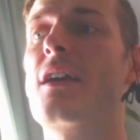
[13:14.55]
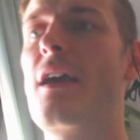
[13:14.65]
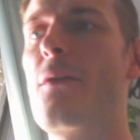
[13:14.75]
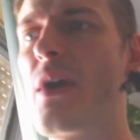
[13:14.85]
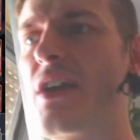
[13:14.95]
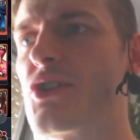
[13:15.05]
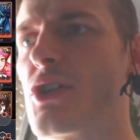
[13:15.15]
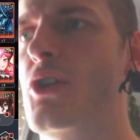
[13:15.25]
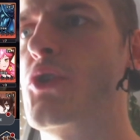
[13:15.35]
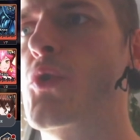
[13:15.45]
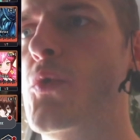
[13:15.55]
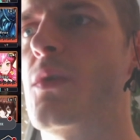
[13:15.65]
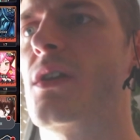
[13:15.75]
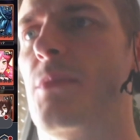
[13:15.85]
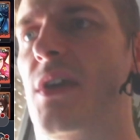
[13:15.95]
eventually you
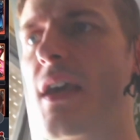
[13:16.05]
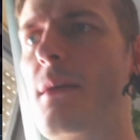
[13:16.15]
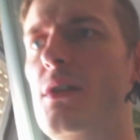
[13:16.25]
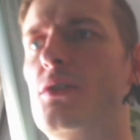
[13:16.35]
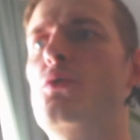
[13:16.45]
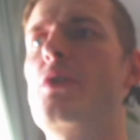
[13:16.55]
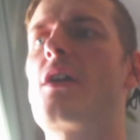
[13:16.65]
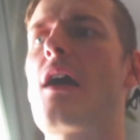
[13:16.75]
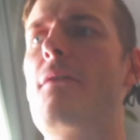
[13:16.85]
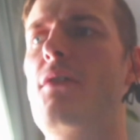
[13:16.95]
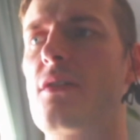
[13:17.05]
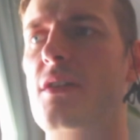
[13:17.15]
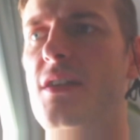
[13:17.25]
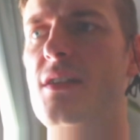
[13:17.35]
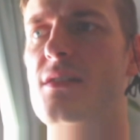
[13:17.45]
will be able to recover
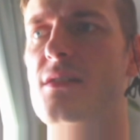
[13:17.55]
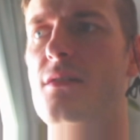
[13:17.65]
his